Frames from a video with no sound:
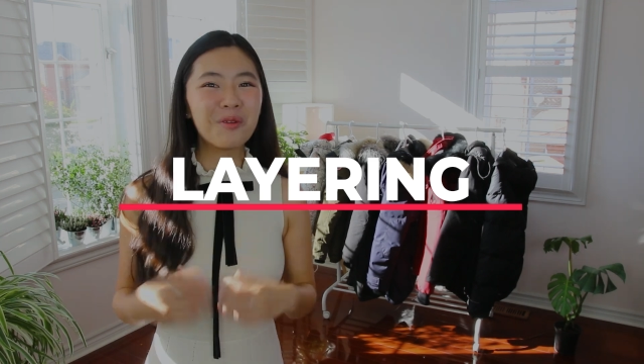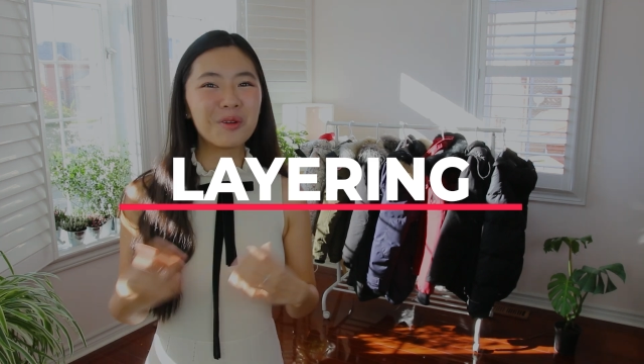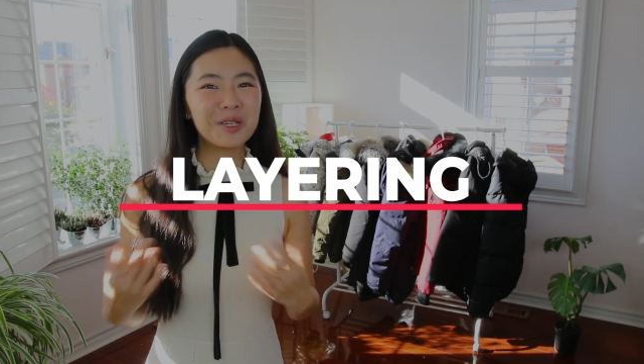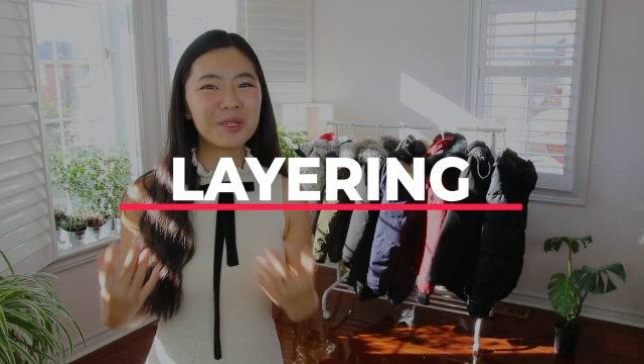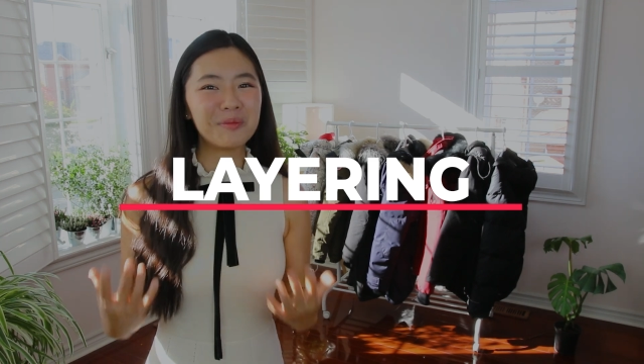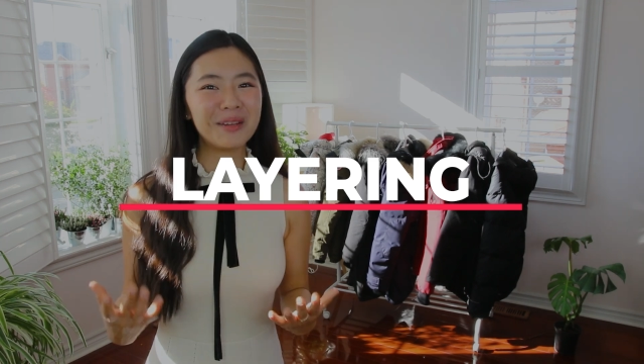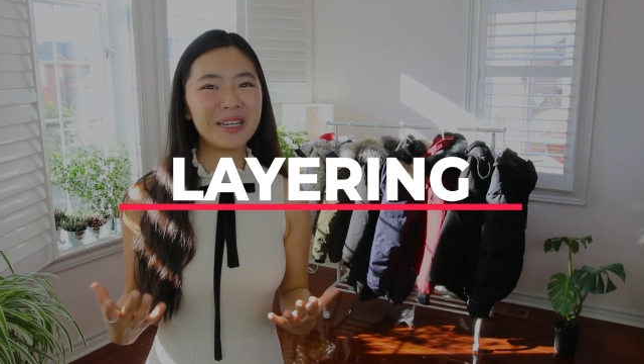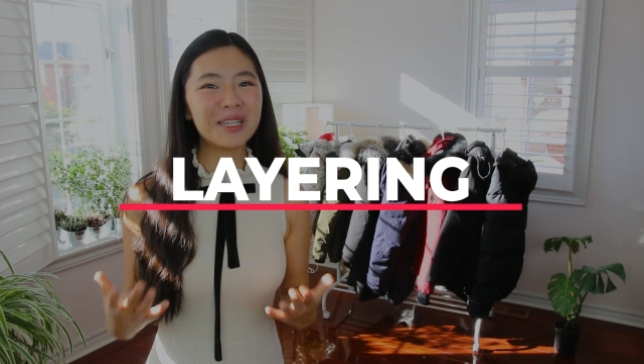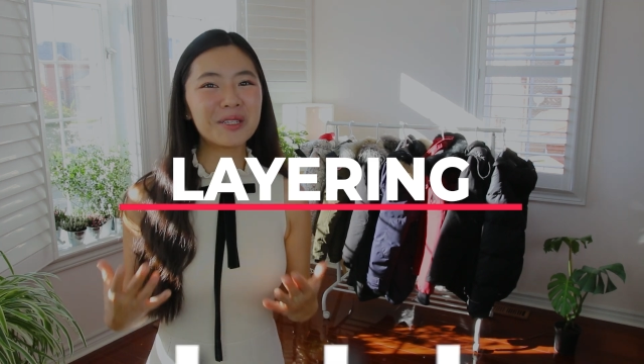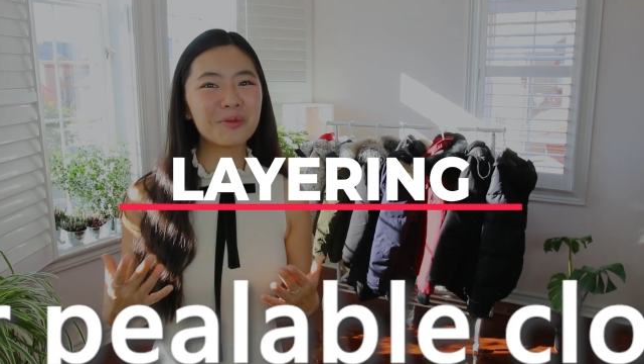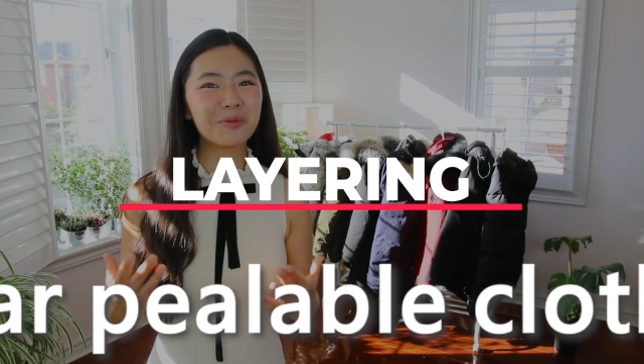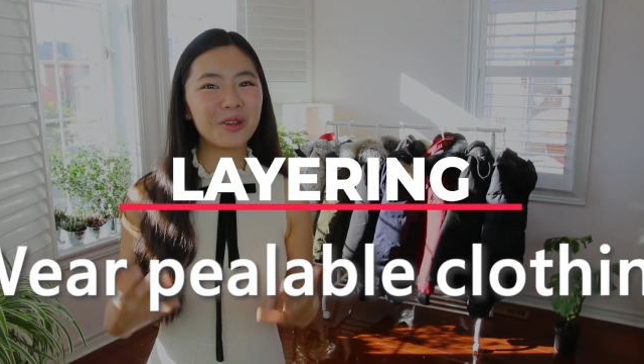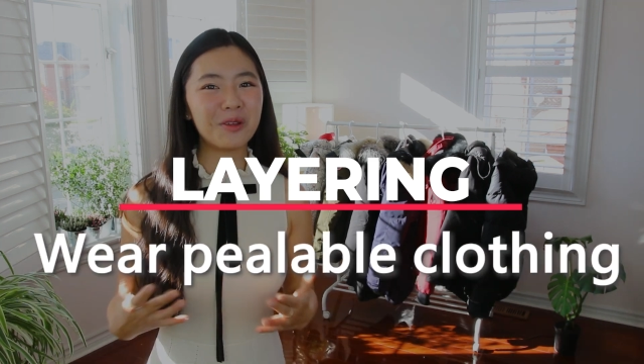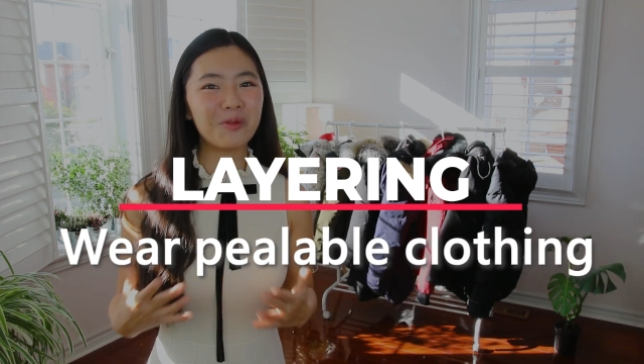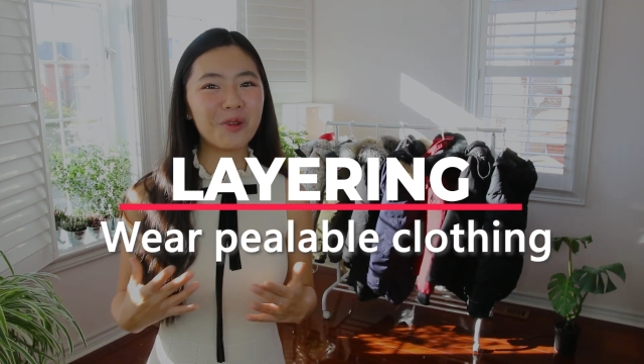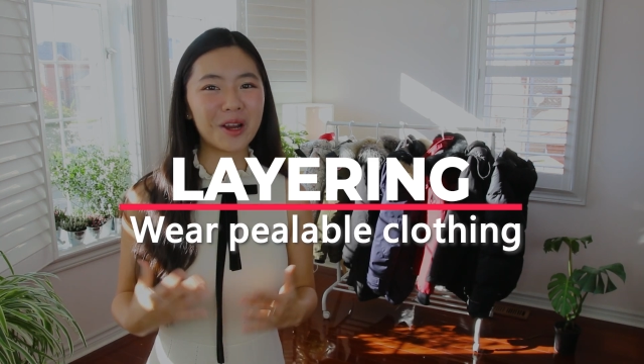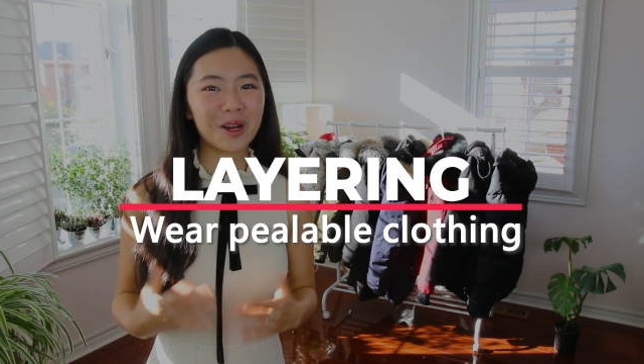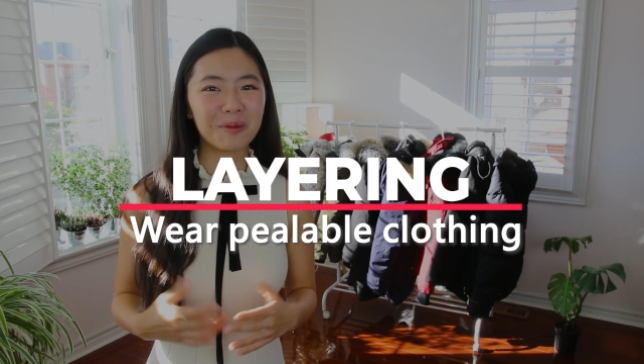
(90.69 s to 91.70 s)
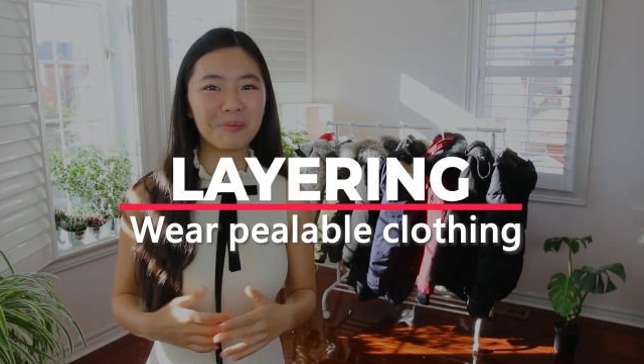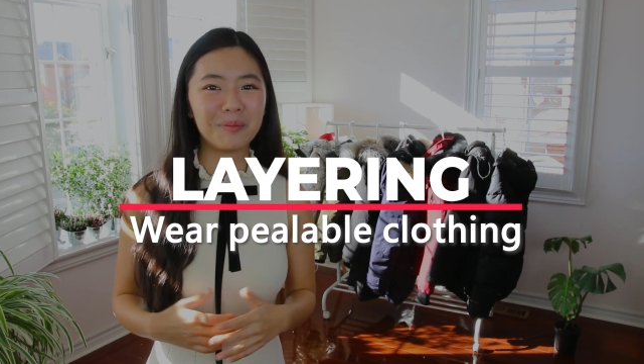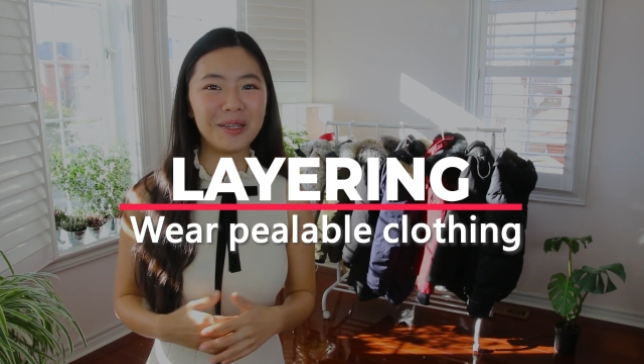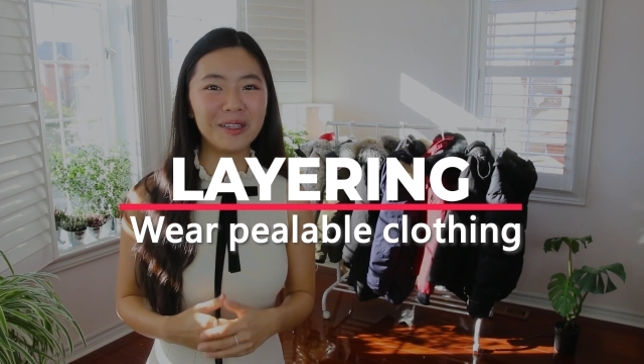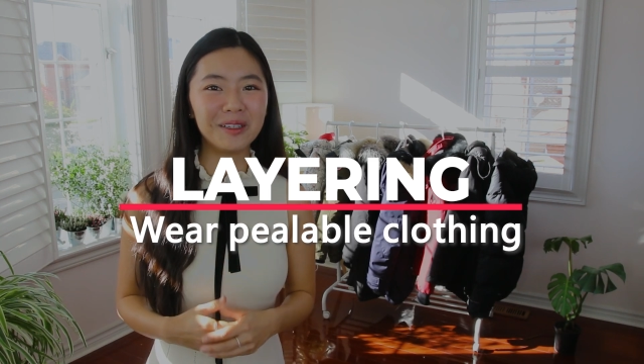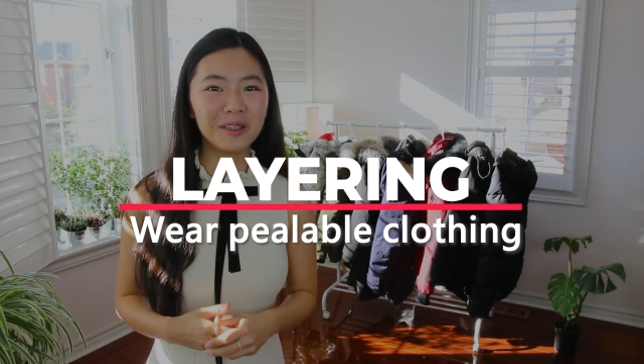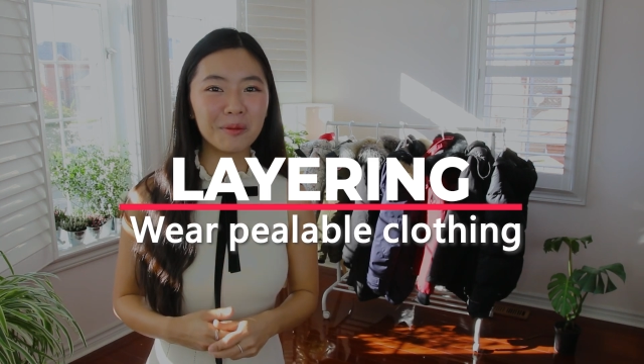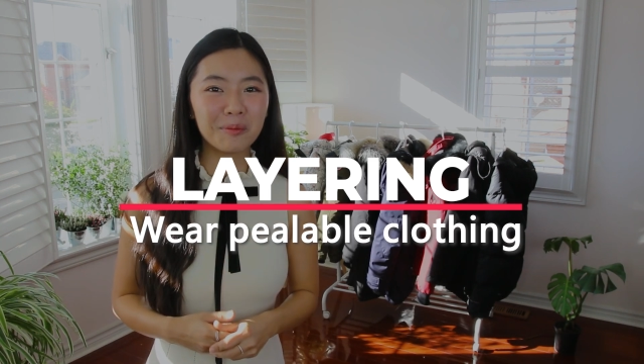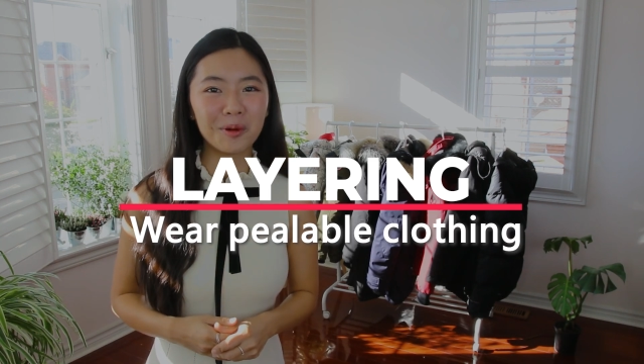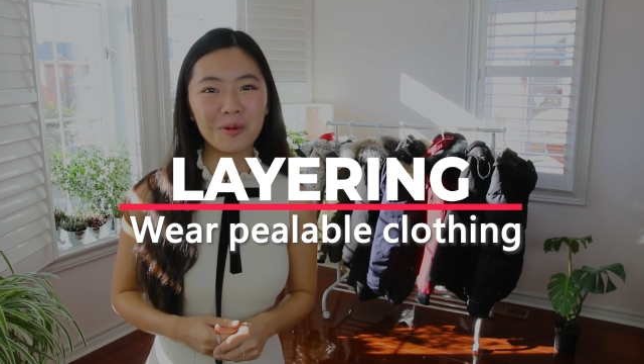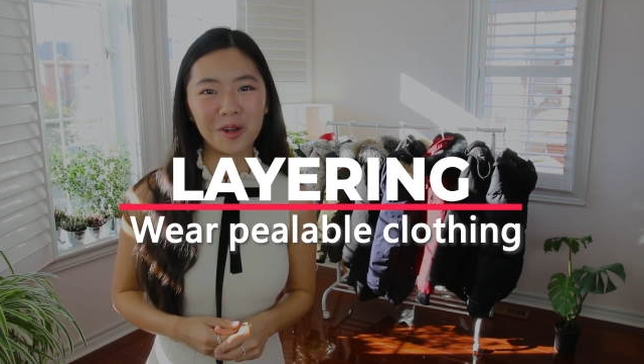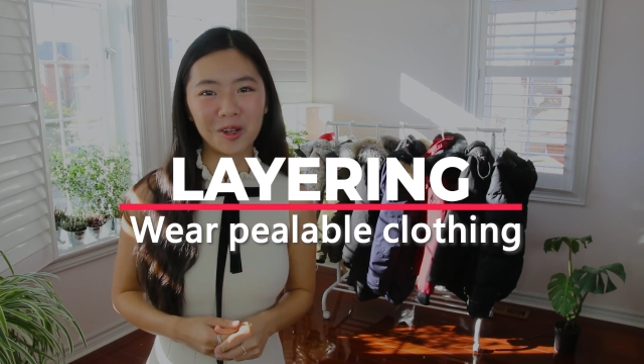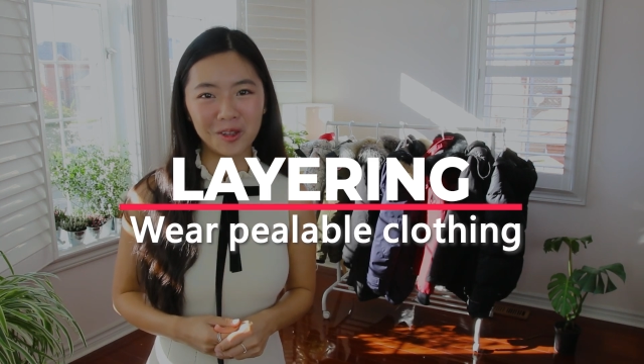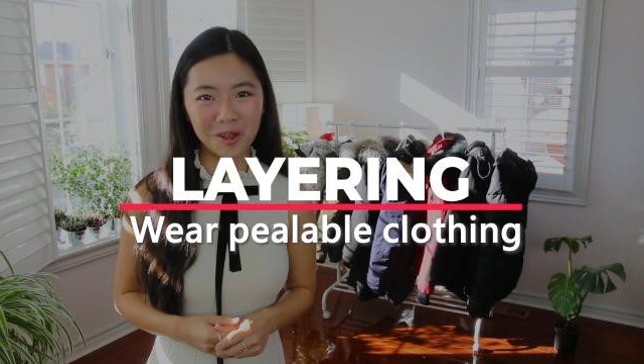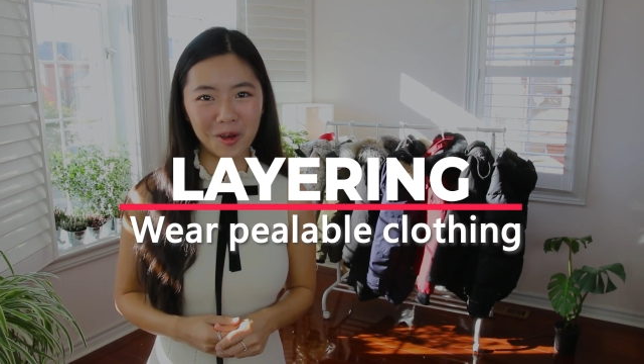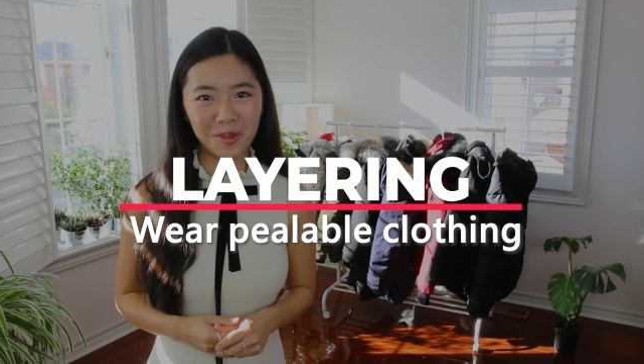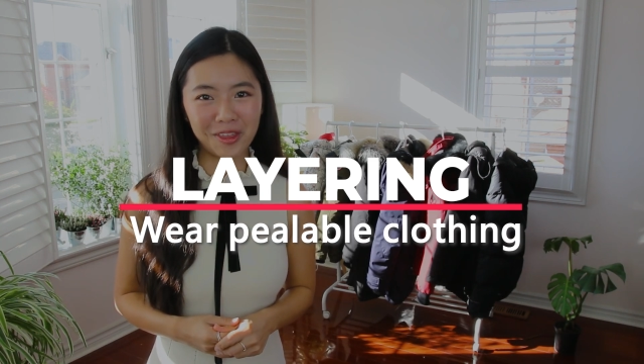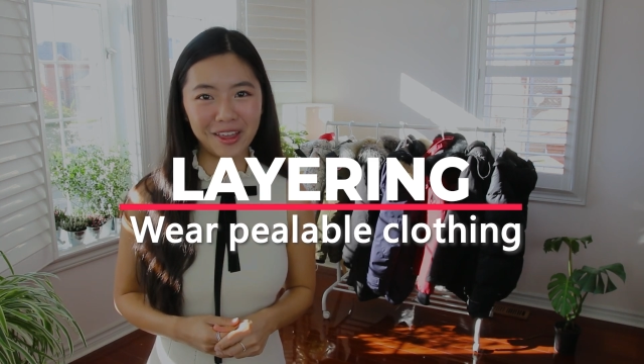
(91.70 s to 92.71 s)
which means we wear peelable
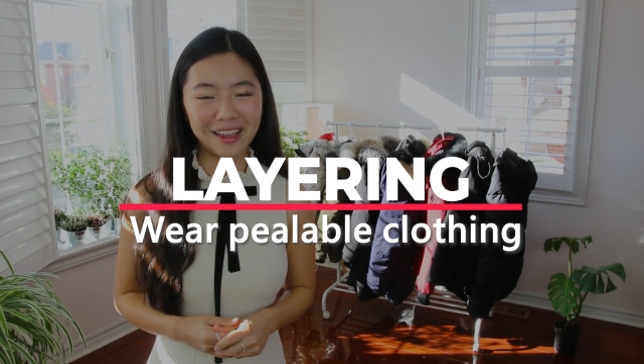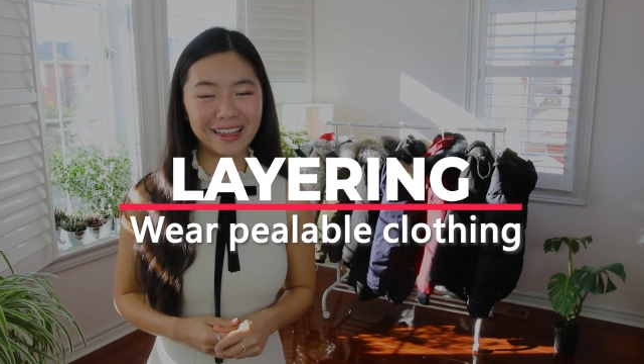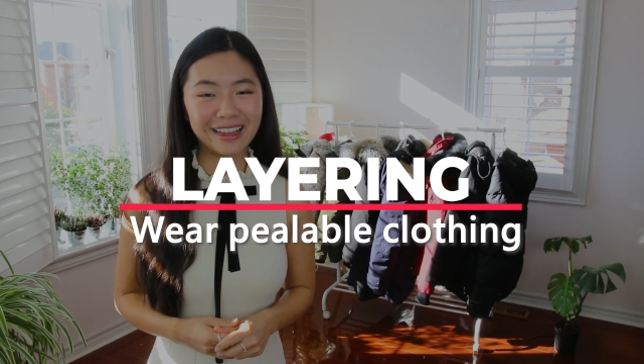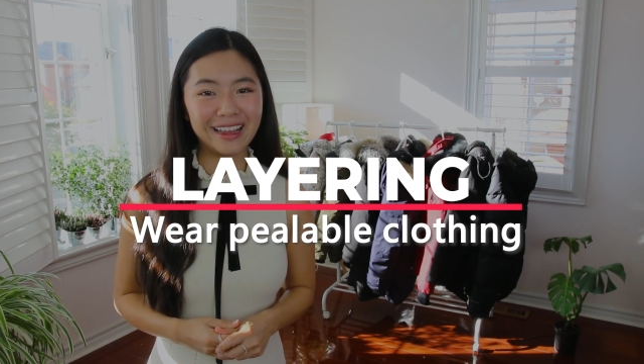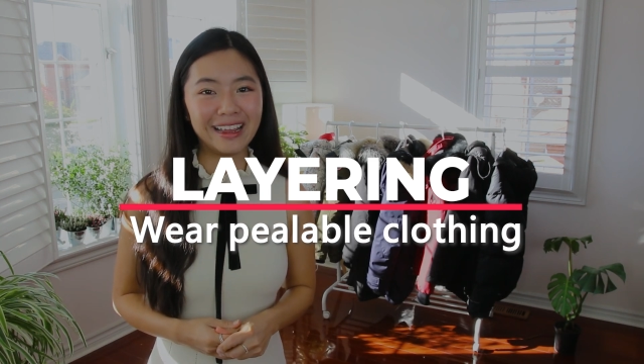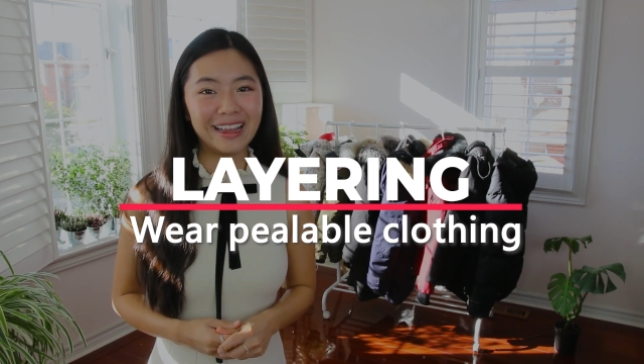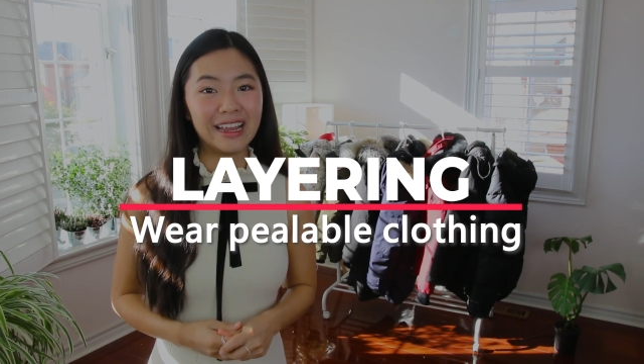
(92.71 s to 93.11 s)
clothing.